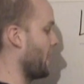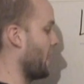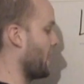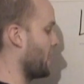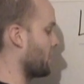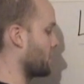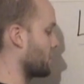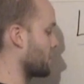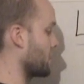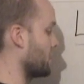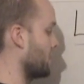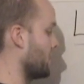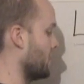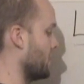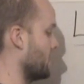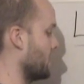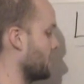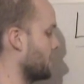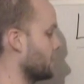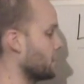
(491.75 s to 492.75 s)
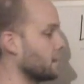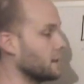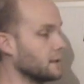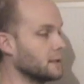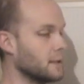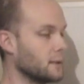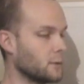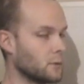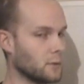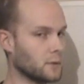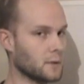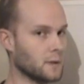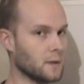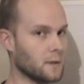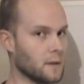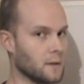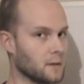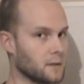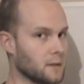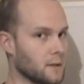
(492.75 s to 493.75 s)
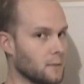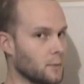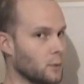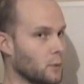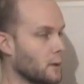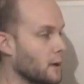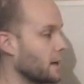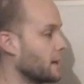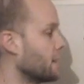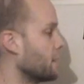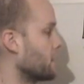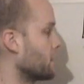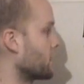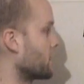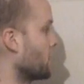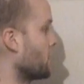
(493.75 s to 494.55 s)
power is equal to this number right here.